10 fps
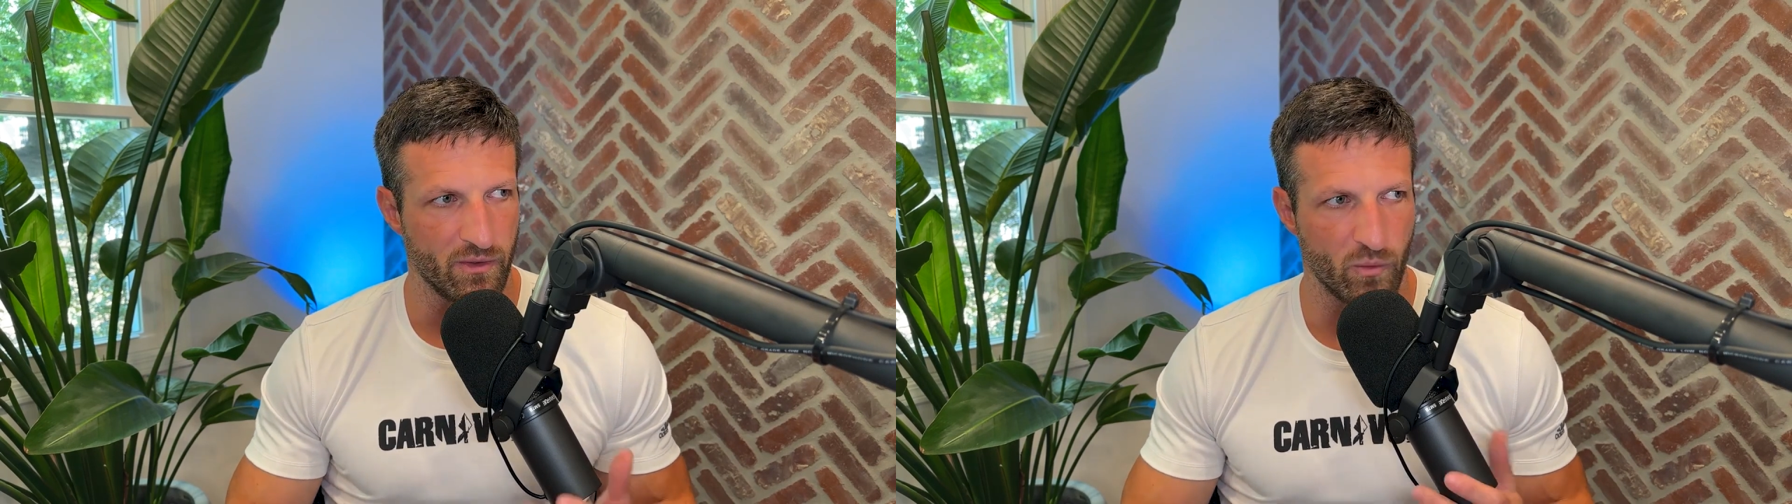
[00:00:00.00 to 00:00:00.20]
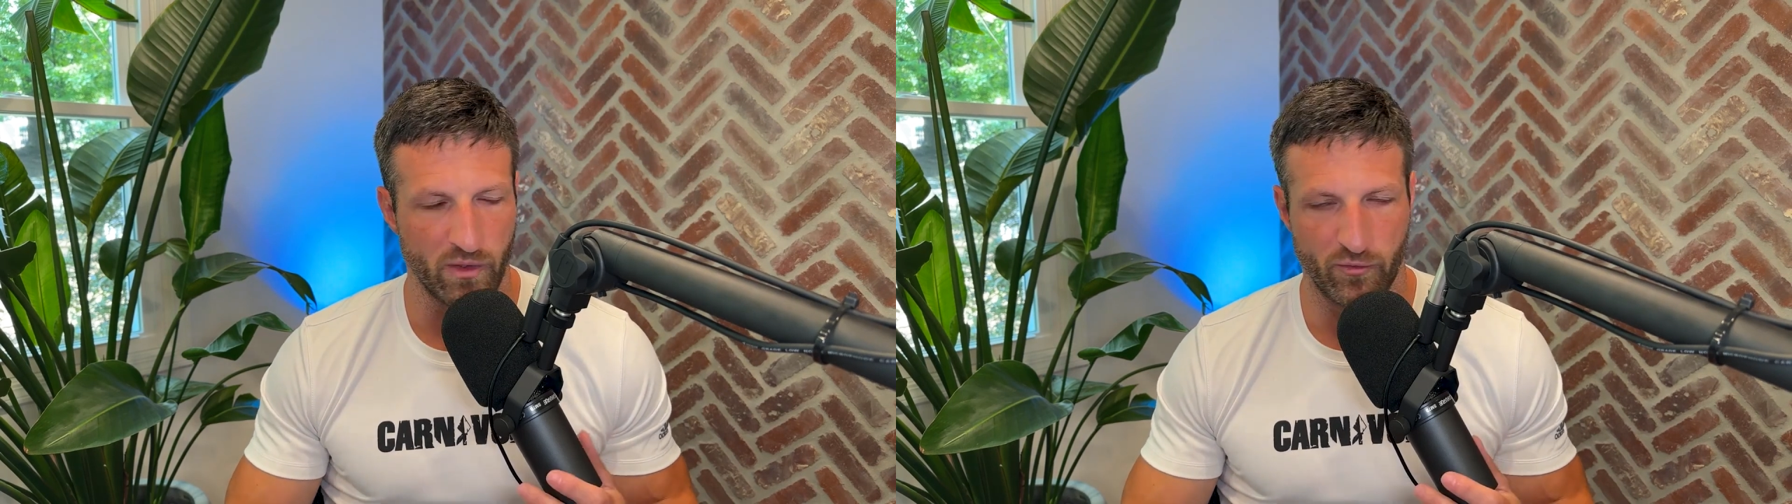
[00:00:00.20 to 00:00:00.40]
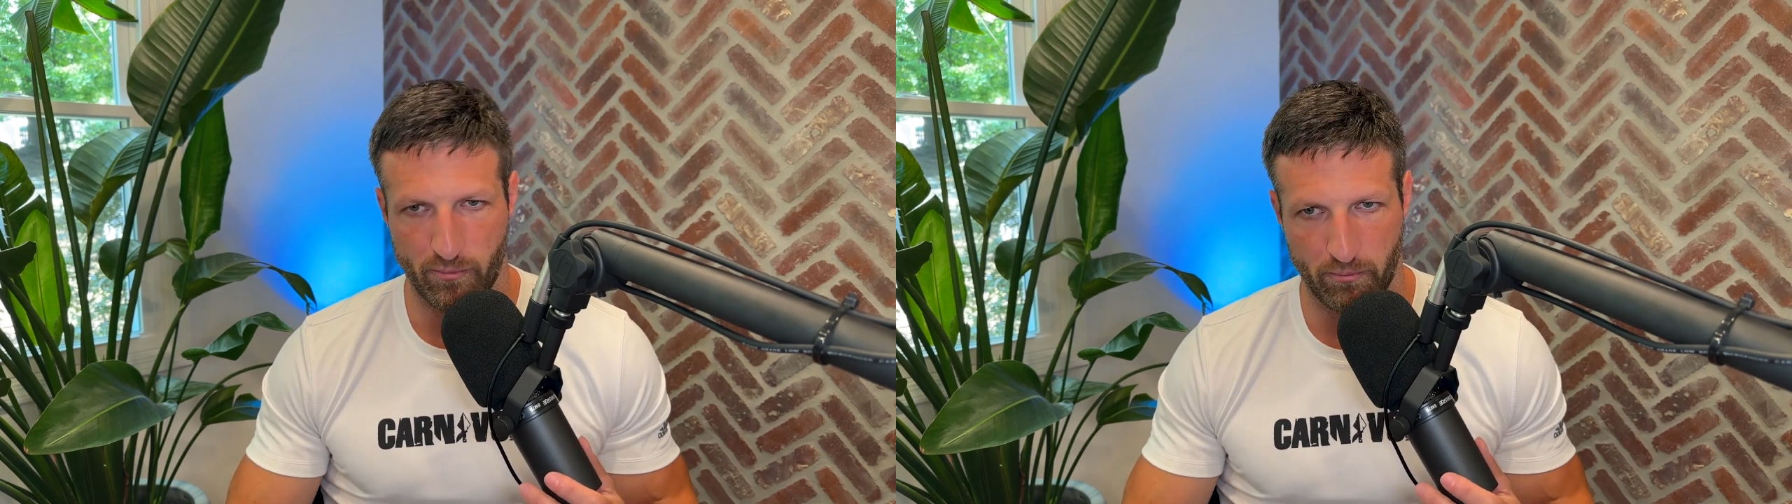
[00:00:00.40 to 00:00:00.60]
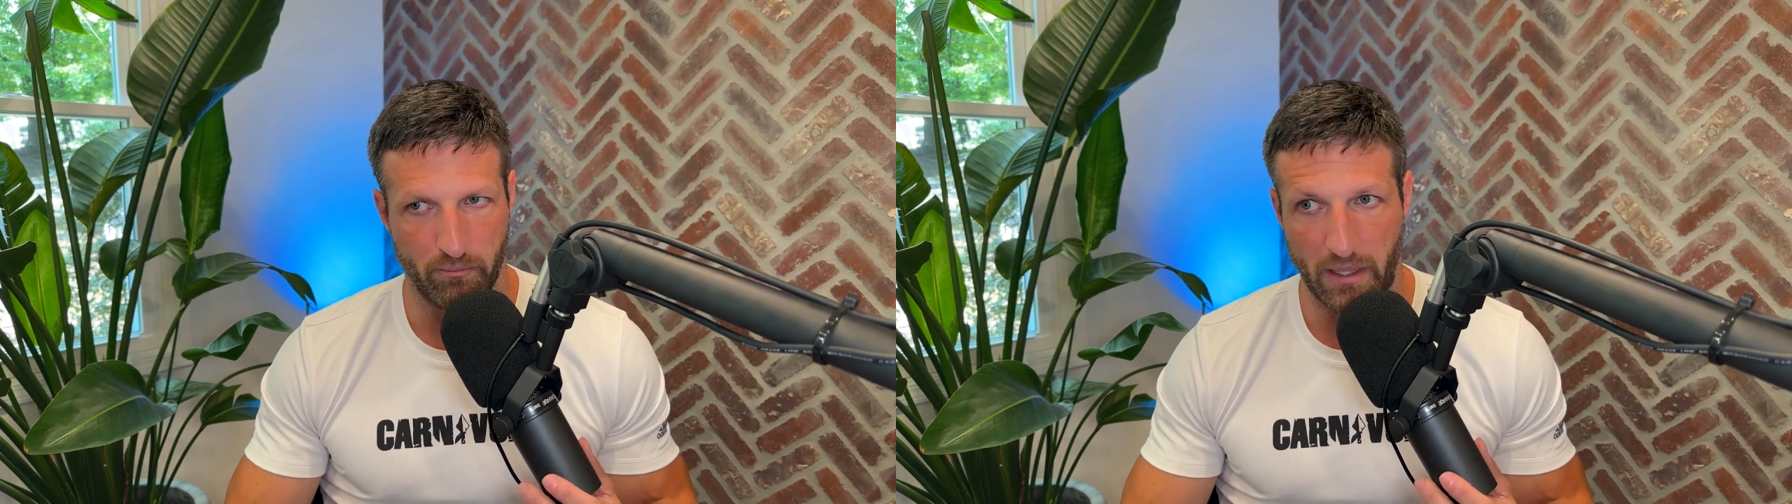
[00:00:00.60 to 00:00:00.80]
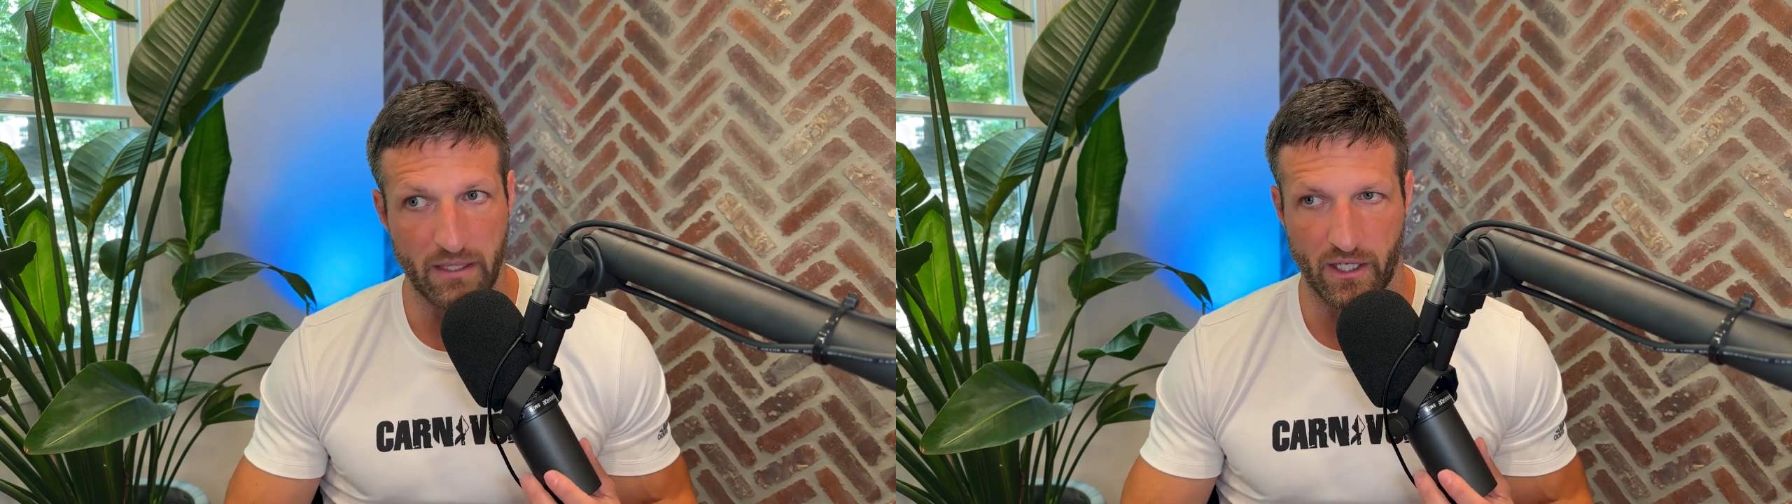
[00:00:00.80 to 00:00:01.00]
We've
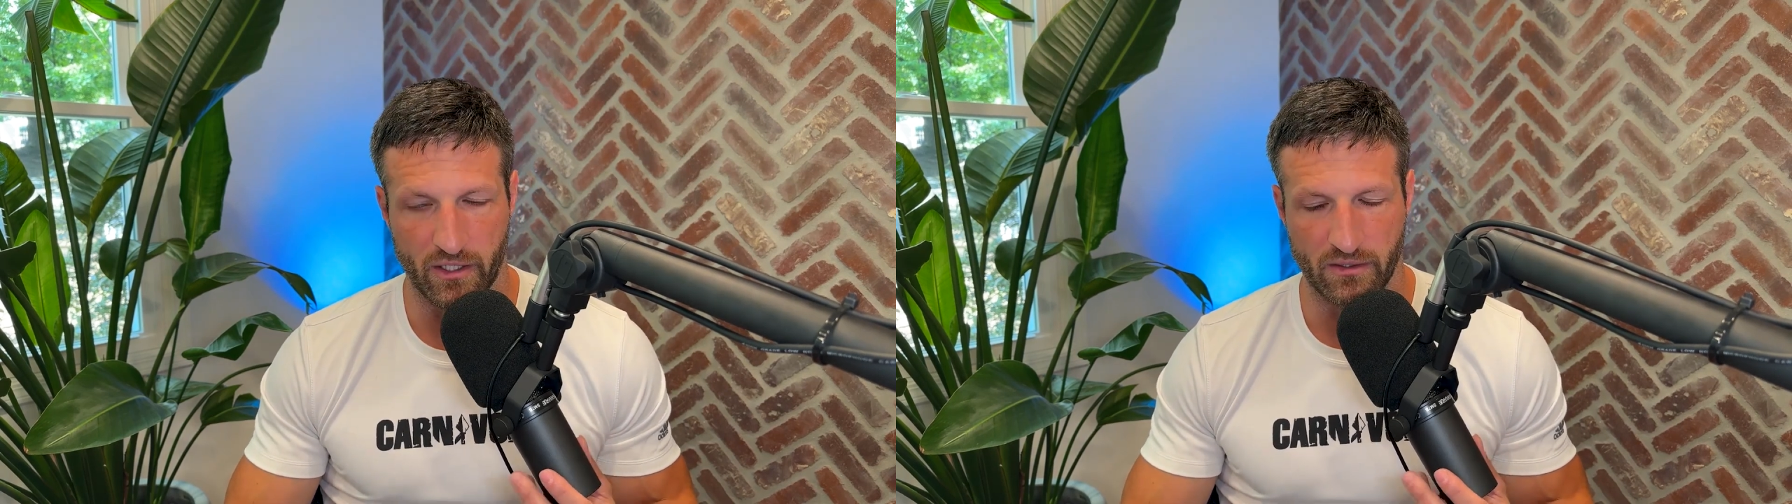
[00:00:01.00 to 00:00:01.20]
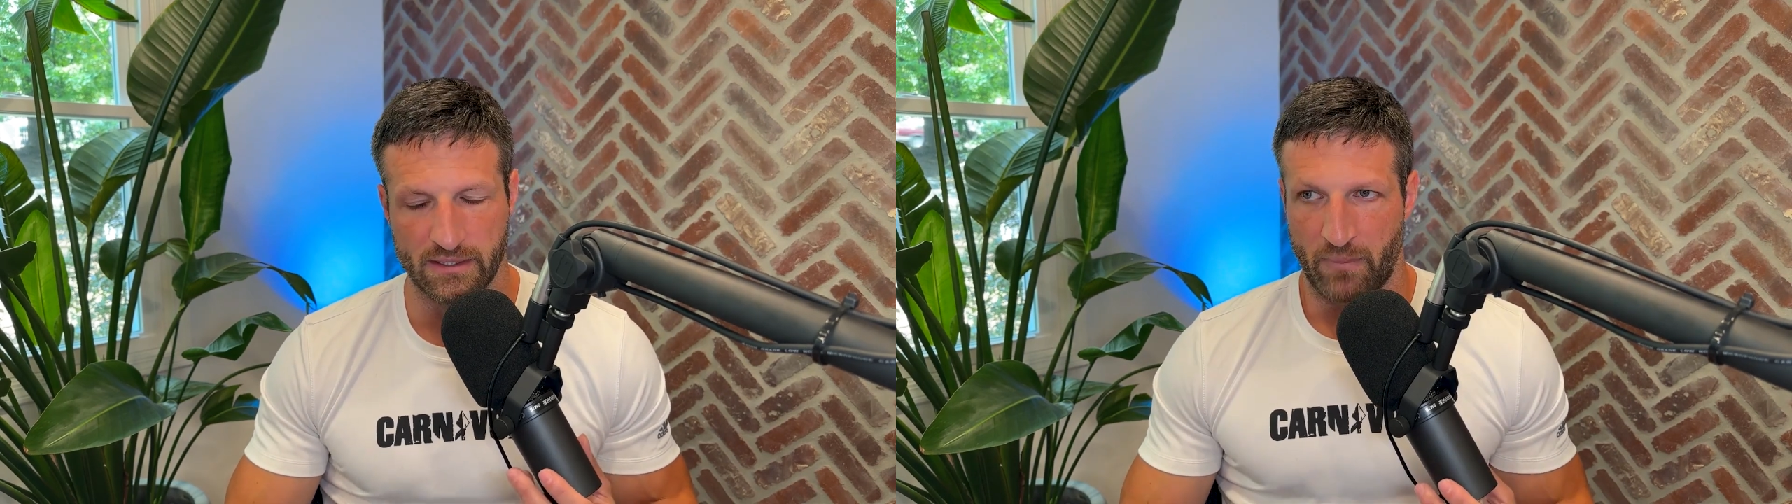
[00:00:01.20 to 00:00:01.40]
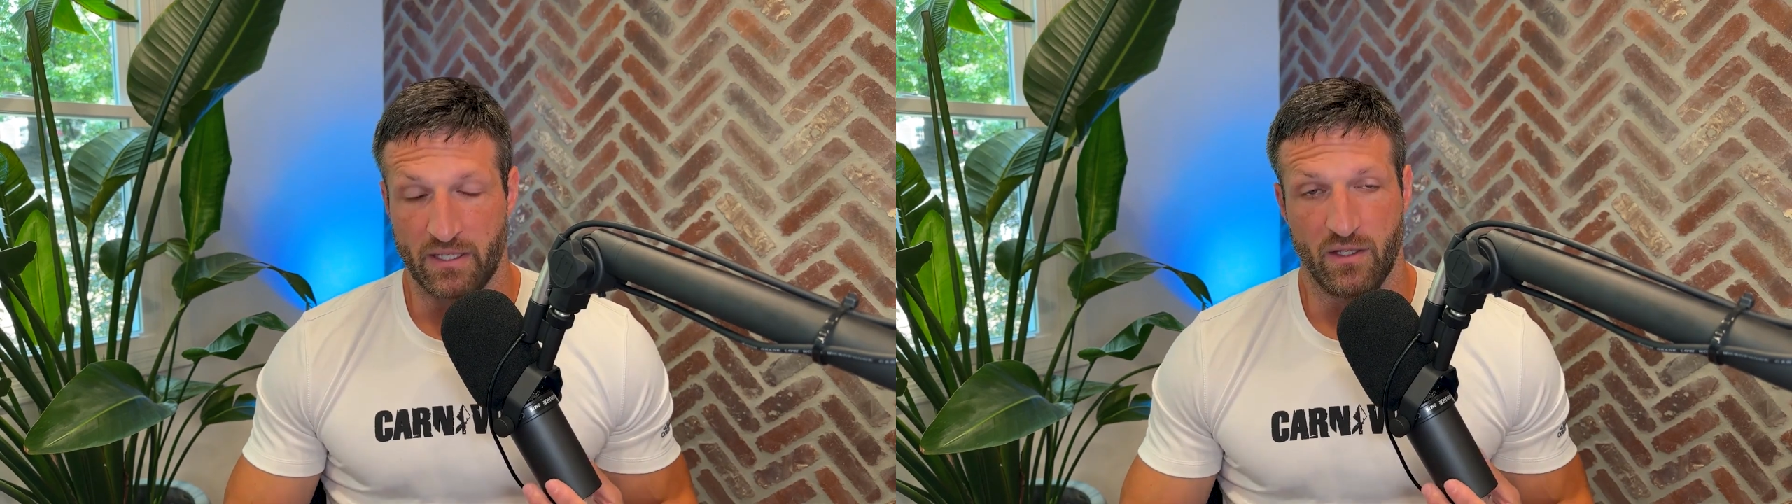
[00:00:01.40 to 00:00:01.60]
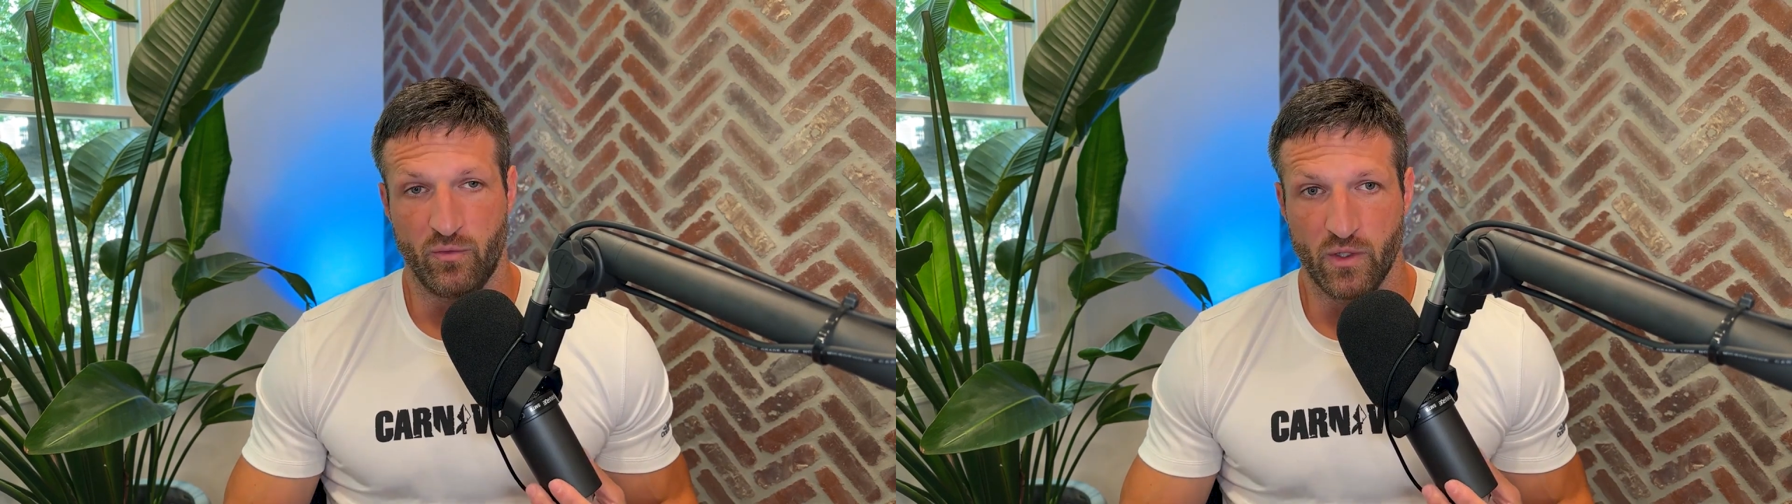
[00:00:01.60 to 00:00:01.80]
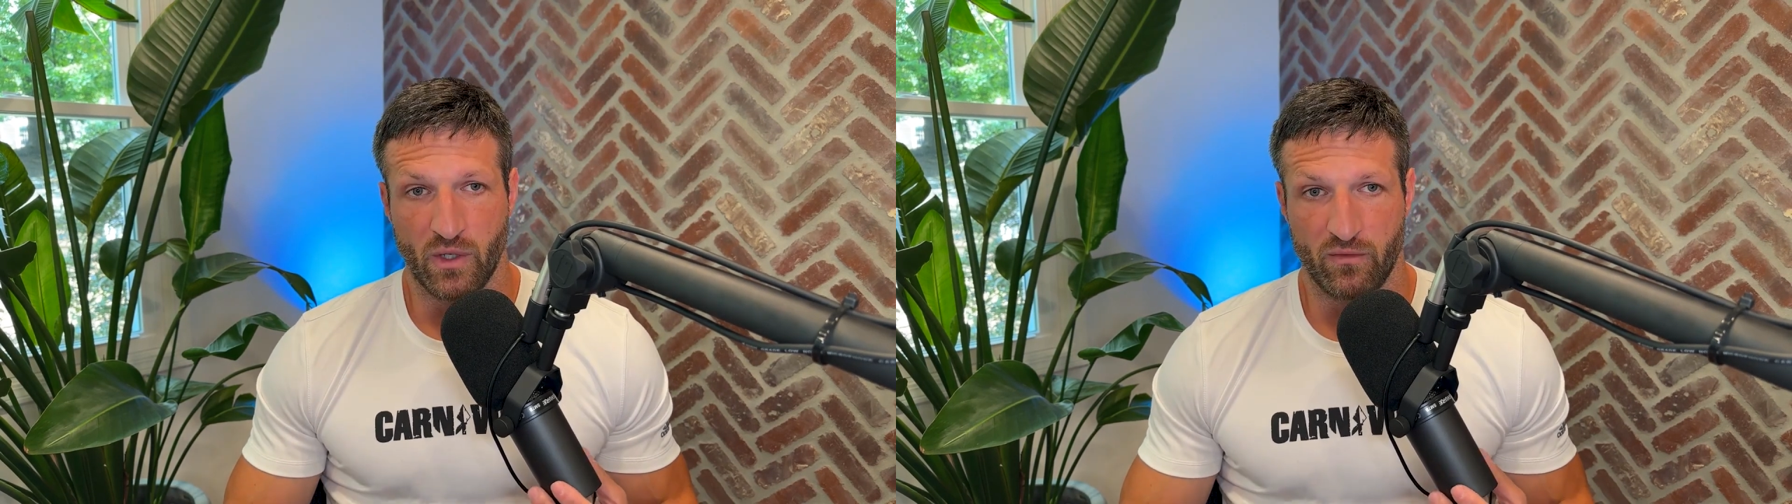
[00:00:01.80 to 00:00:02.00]
been there. But if
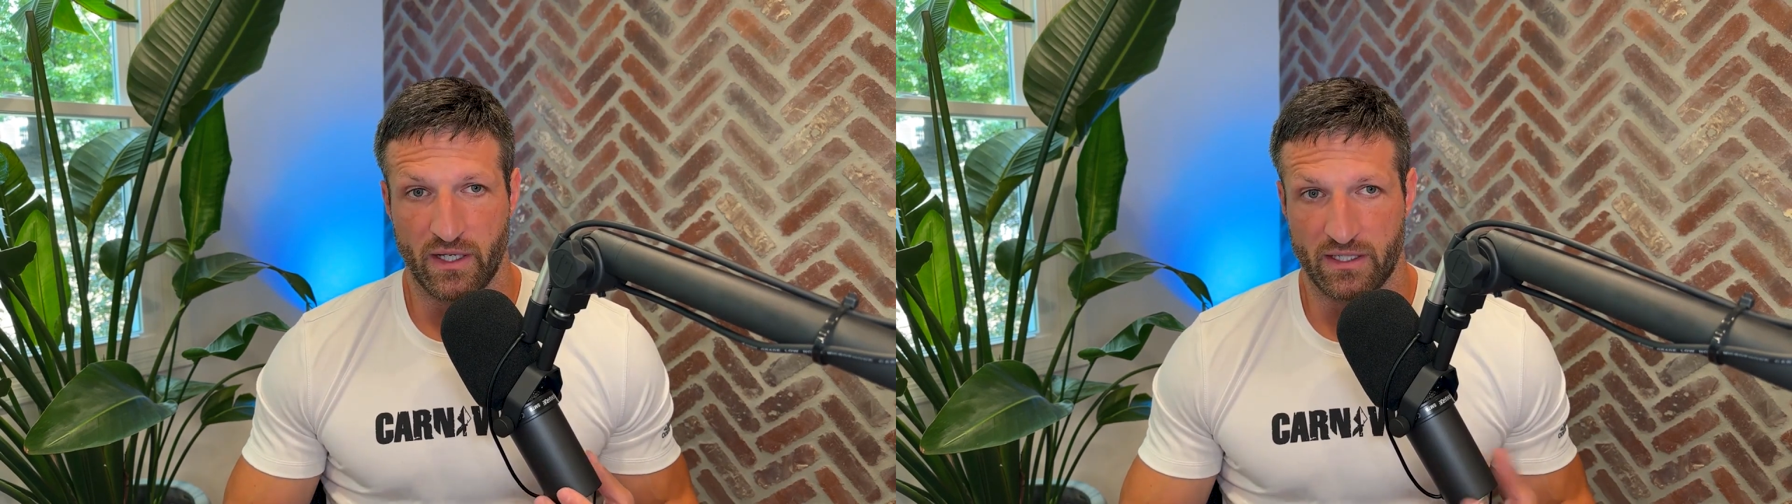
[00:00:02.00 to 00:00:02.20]
you have